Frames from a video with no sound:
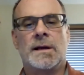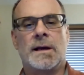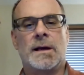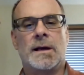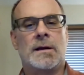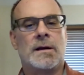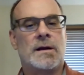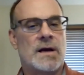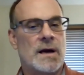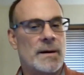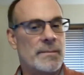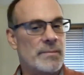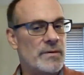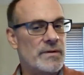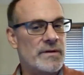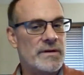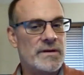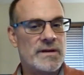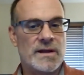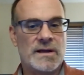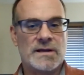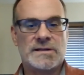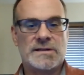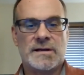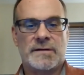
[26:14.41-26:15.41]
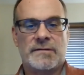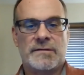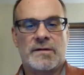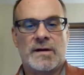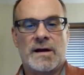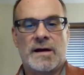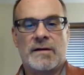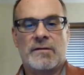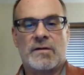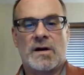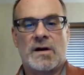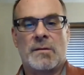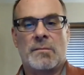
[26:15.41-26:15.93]
And a couple of the things that
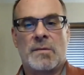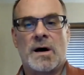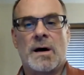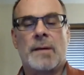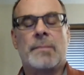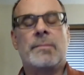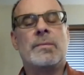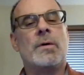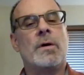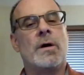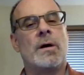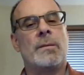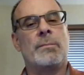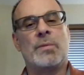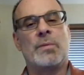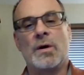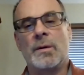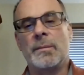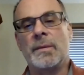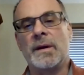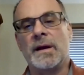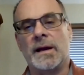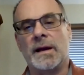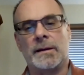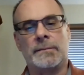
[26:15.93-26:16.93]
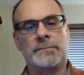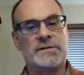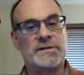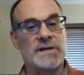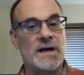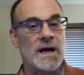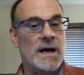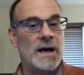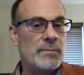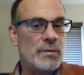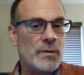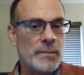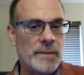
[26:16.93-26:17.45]
have come up are permitting,
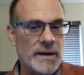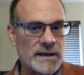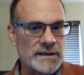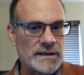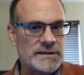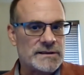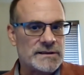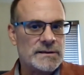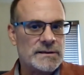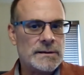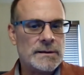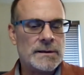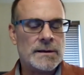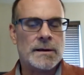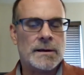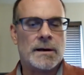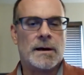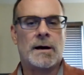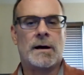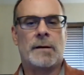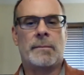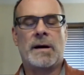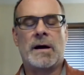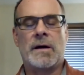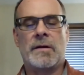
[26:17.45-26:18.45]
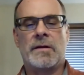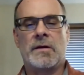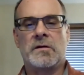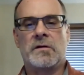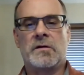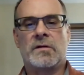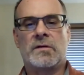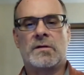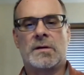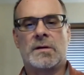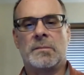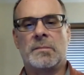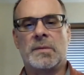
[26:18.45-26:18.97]
sign permits. How
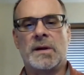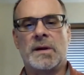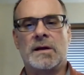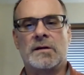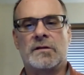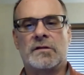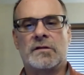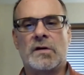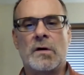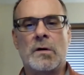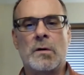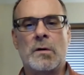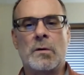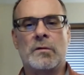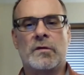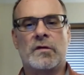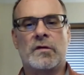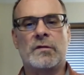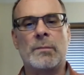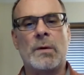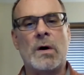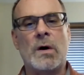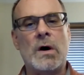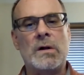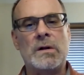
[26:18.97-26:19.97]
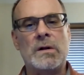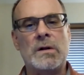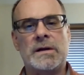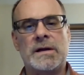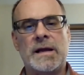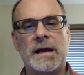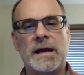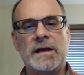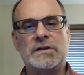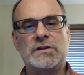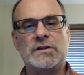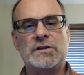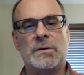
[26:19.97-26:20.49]
those can be so small in
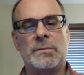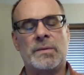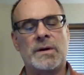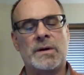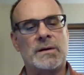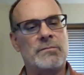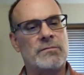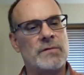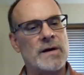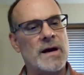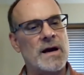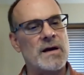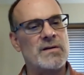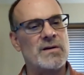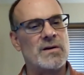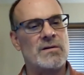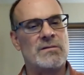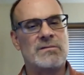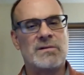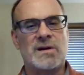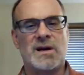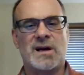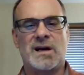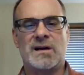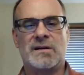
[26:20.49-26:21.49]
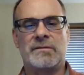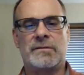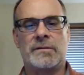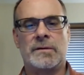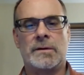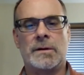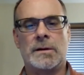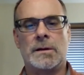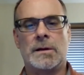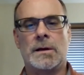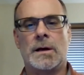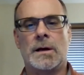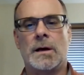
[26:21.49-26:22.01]
nature, but rather kind
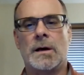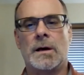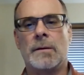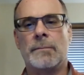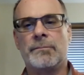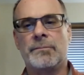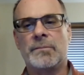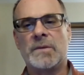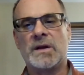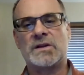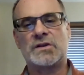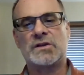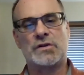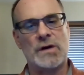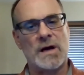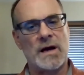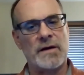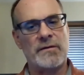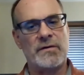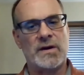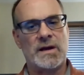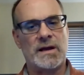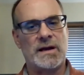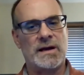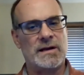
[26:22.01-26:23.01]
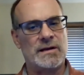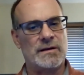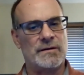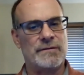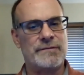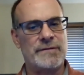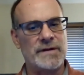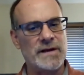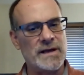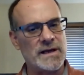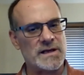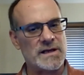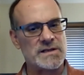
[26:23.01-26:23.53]
of extravagant in their
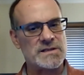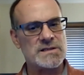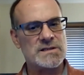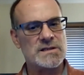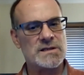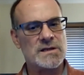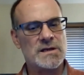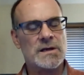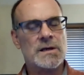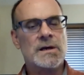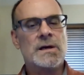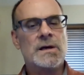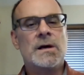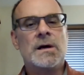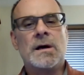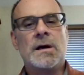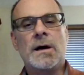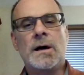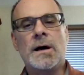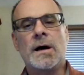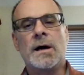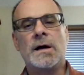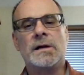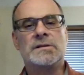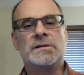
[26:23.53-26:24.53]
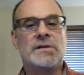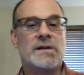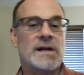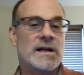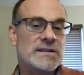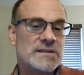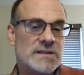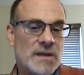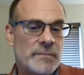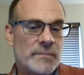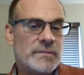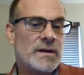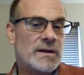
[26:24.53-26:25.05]
fees. And so
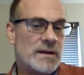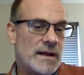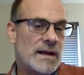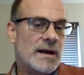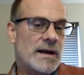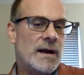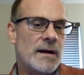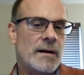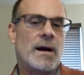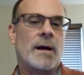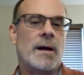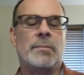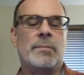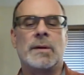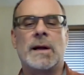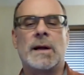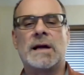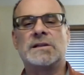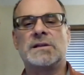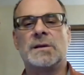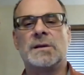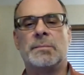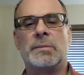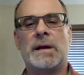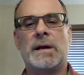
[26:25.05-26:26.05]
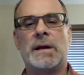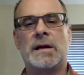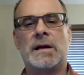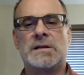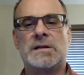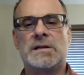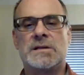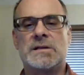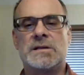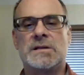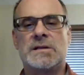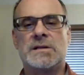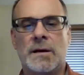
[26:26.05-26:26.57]
that's something that I actually plan
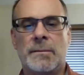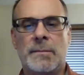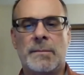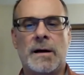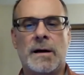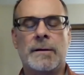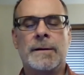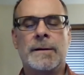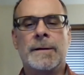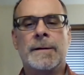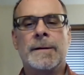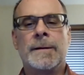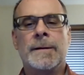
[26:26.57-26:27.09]
on talking about.